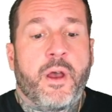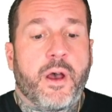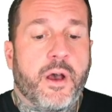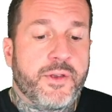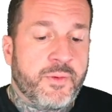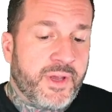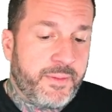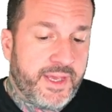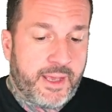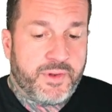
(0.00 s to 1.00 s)
uh, you
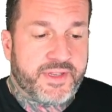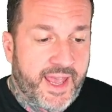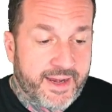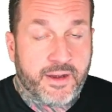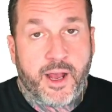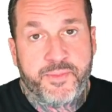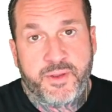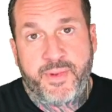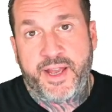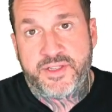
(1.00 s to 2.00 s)
may be able to add an
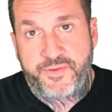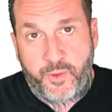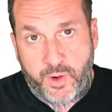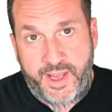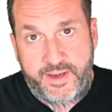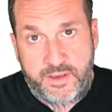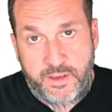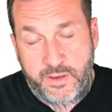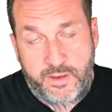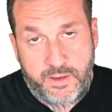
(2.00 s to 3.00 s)
optimize for hint